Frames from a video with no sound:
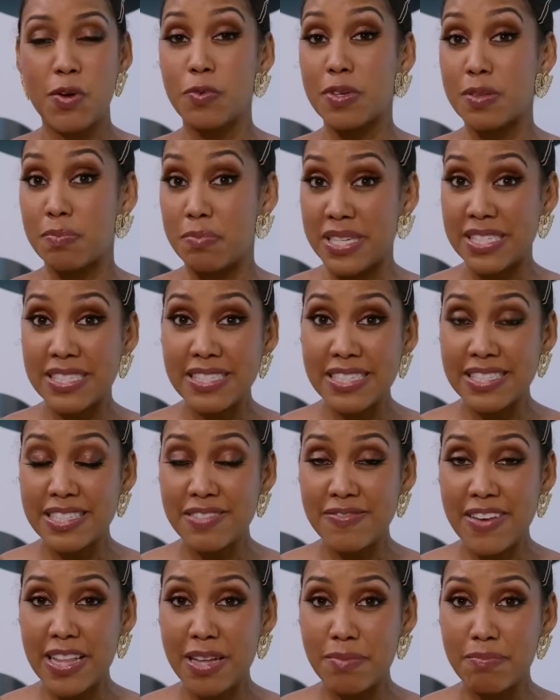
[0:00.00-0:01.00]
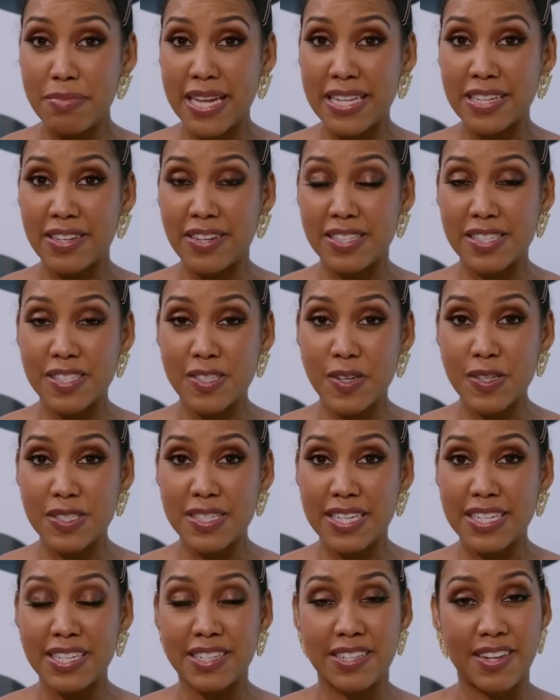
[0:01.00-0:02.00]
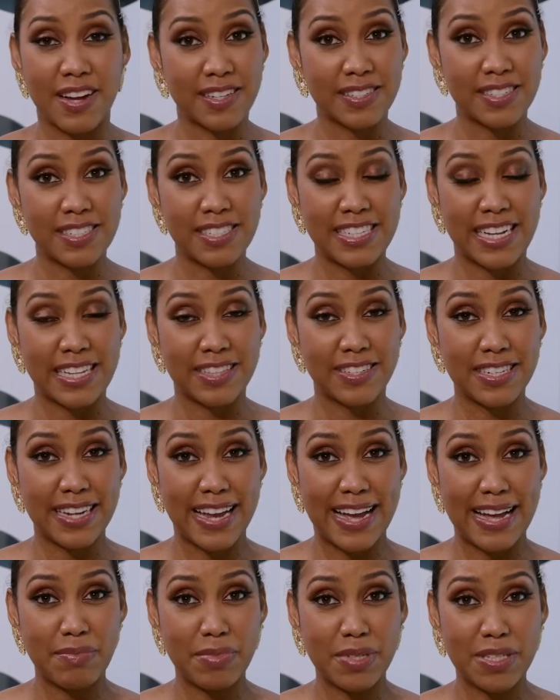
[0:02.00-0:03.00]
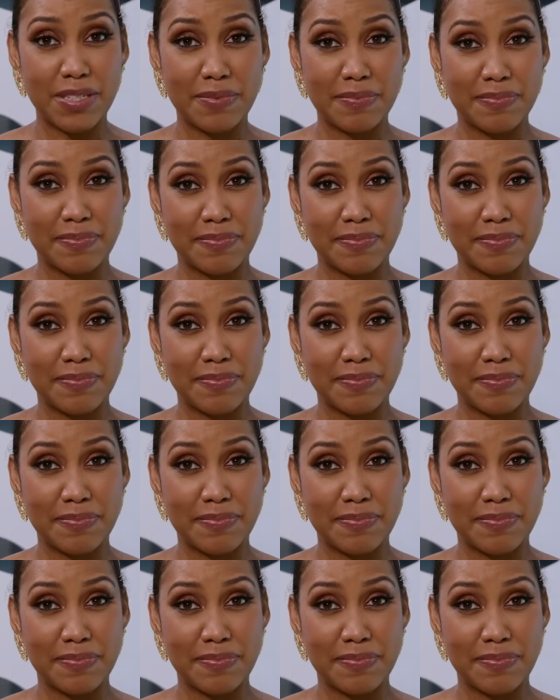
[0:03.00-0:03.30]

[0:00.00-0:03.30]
with business development consultant, Dr. Sheldon Campbell.